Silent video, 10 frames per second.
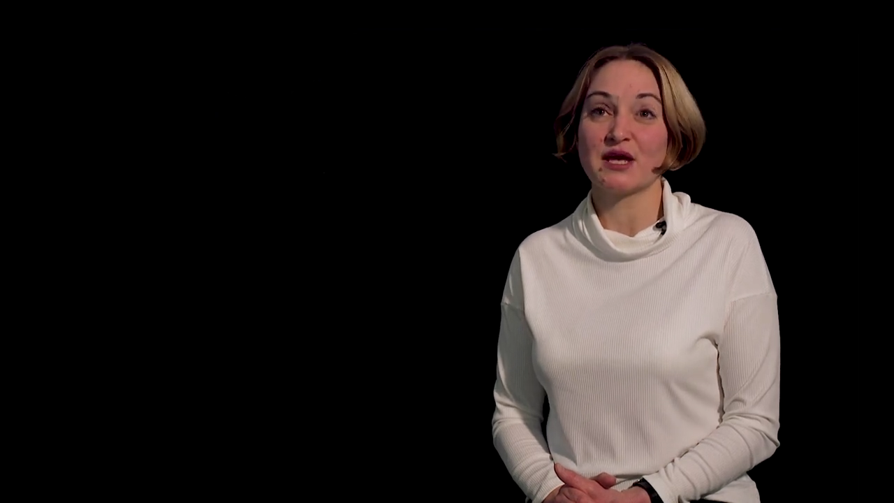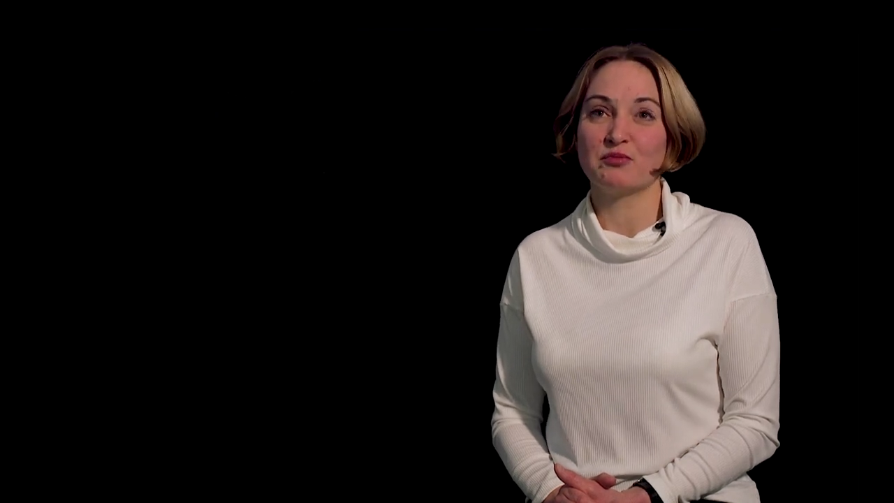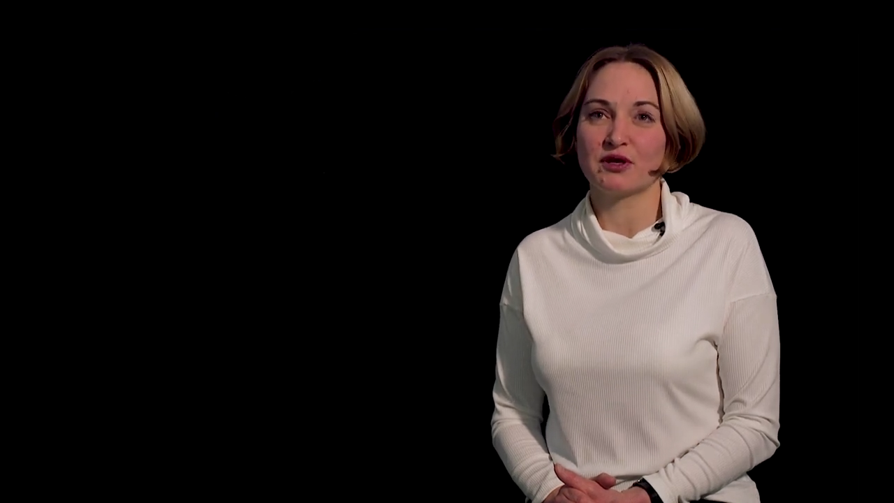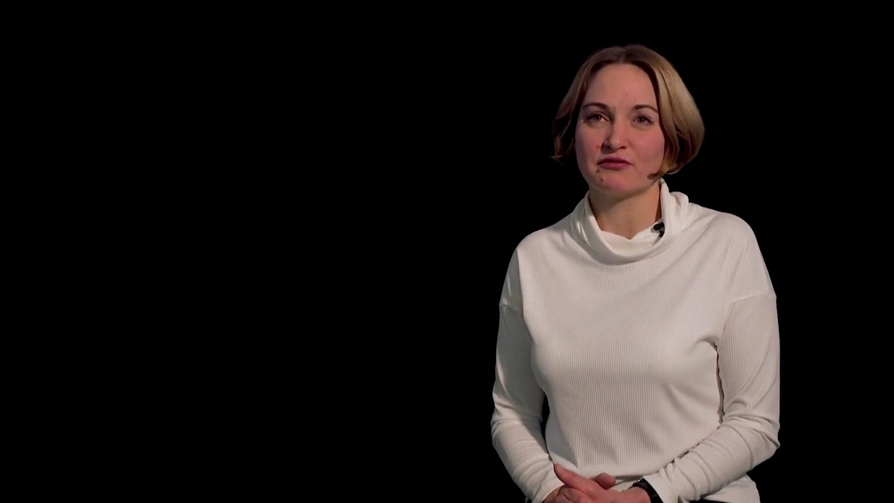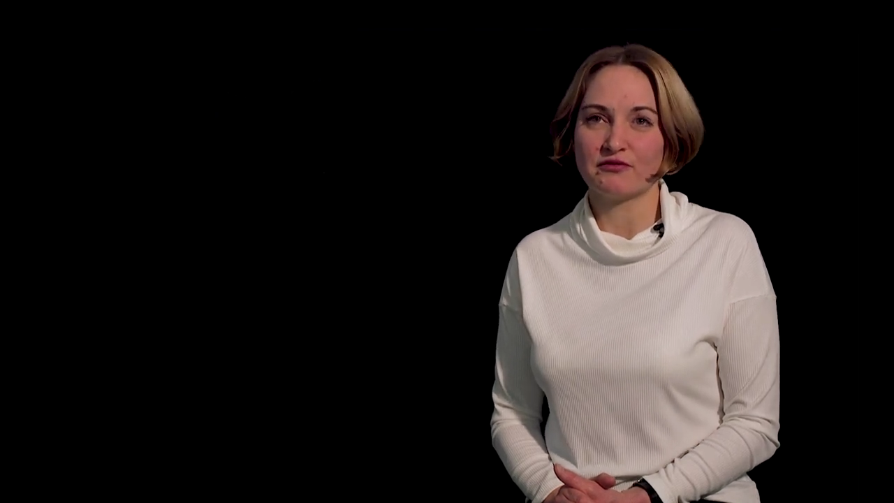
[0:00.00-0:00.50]

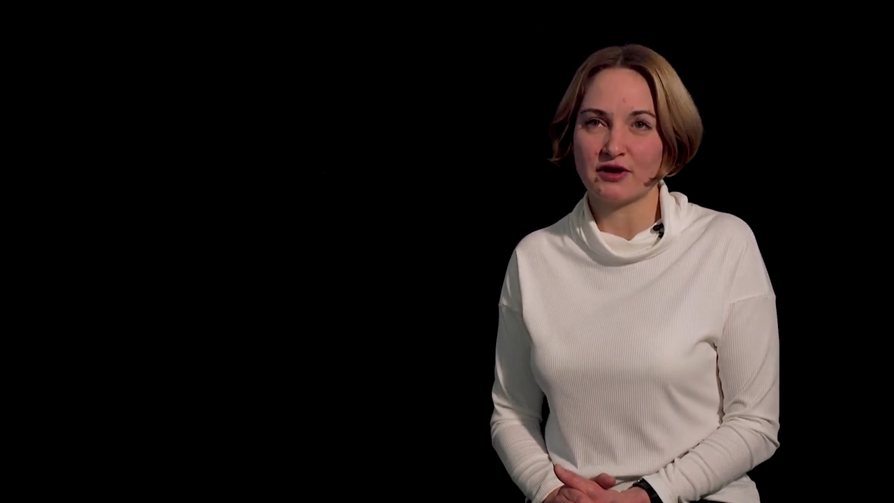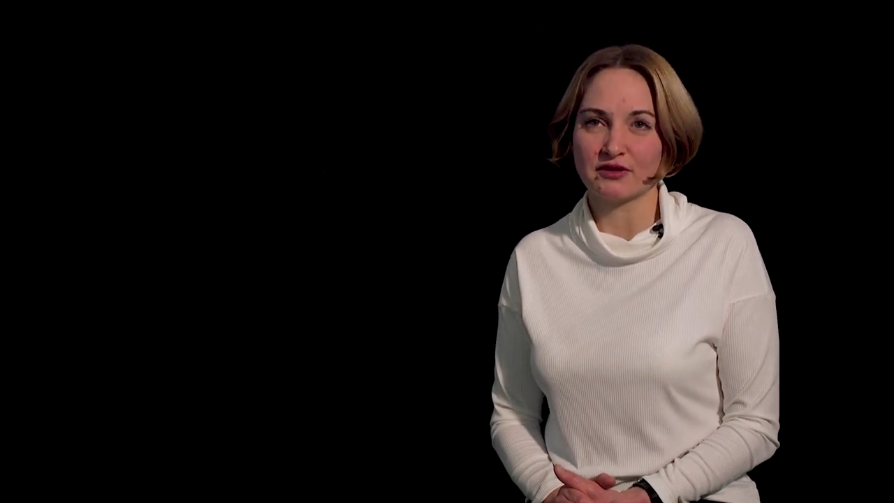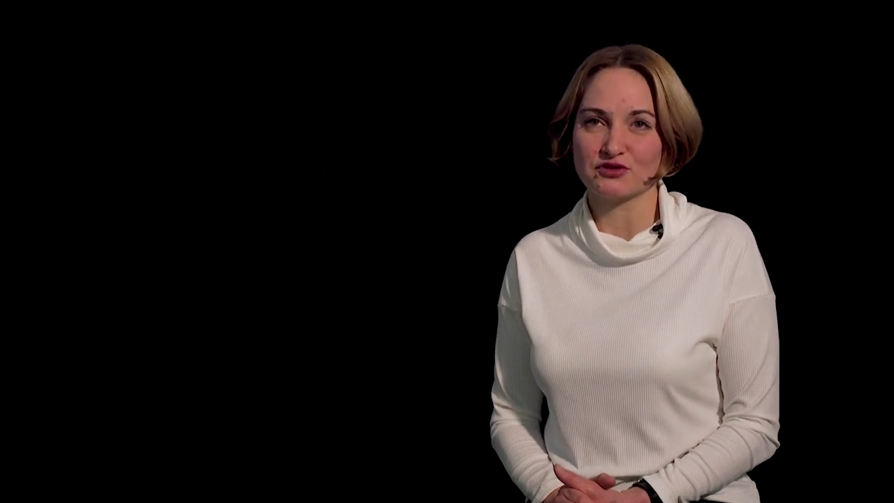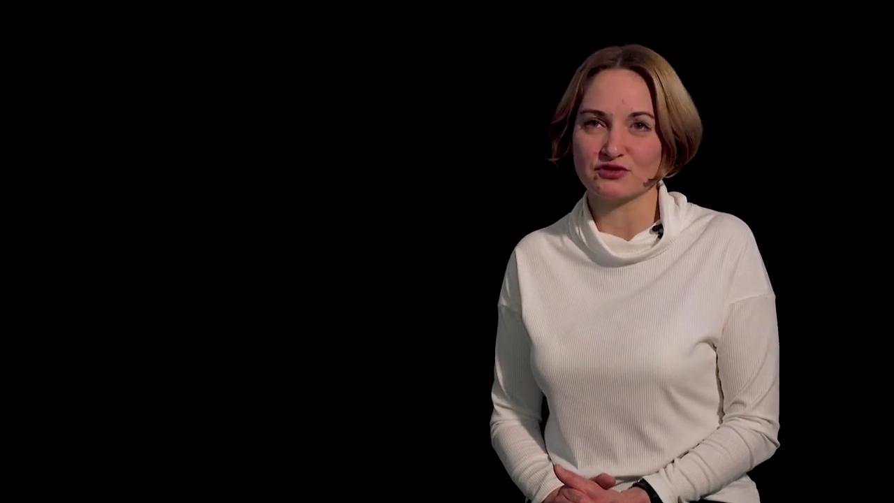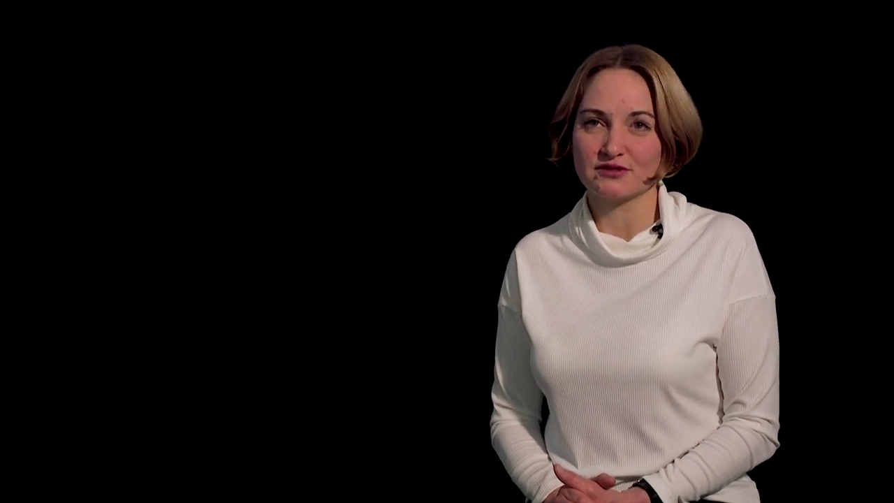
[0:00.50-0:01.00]
APN
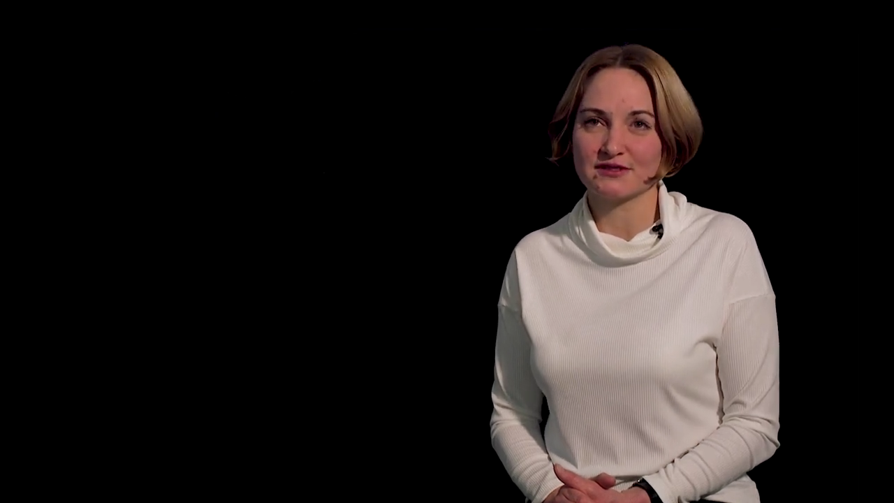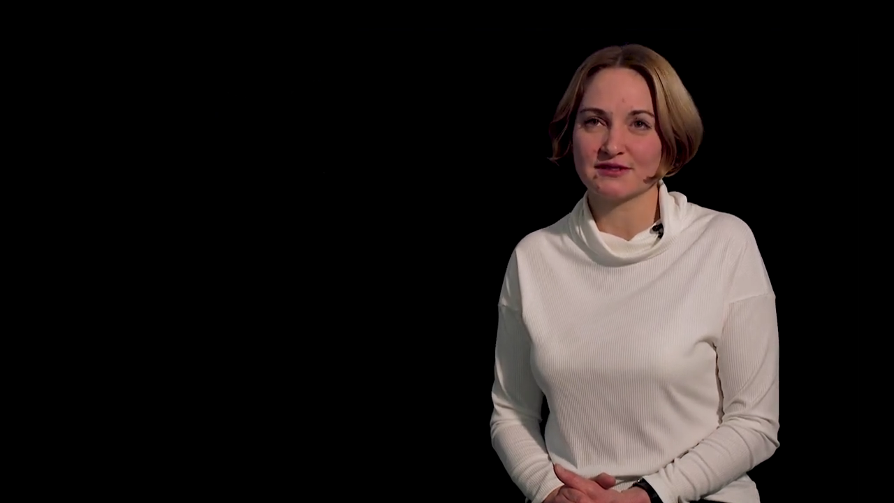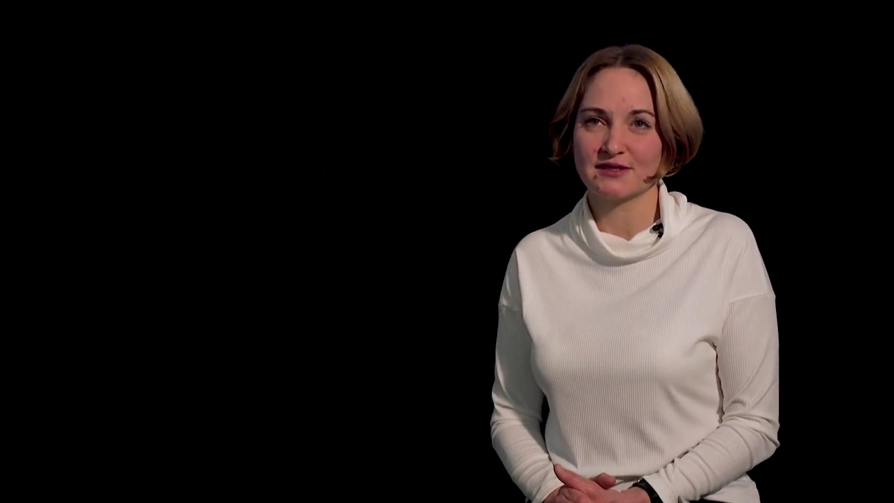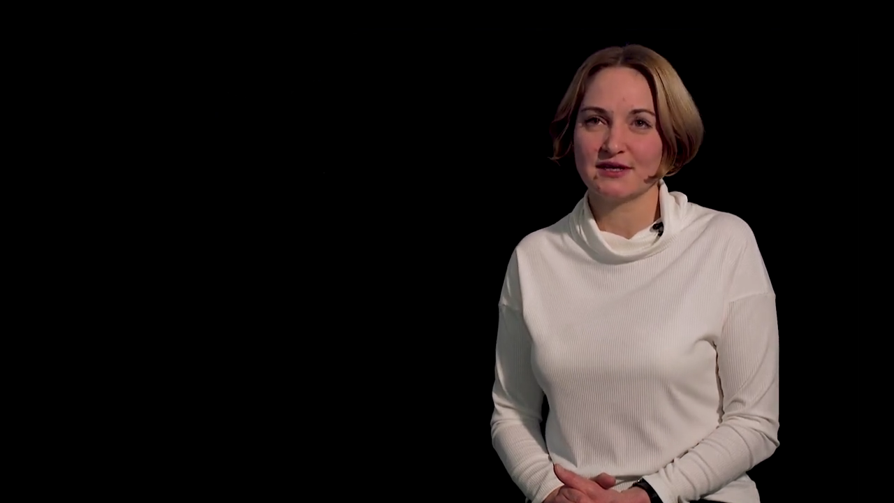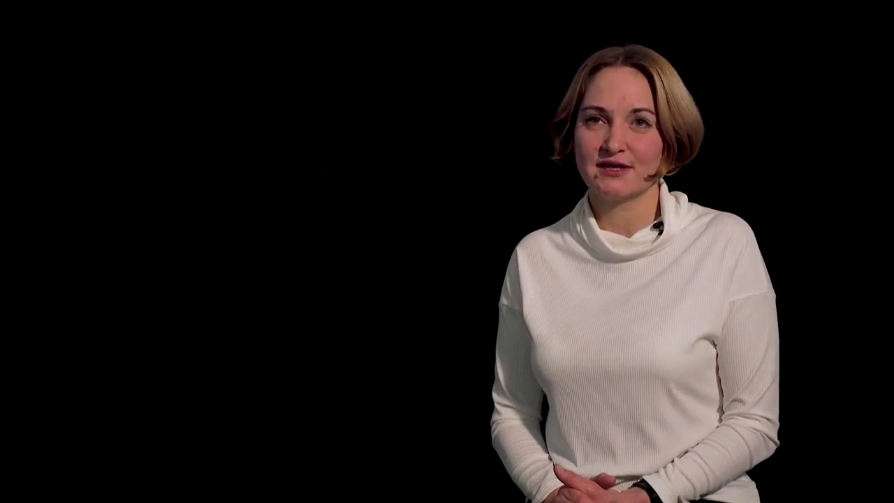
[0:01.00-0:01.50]
functions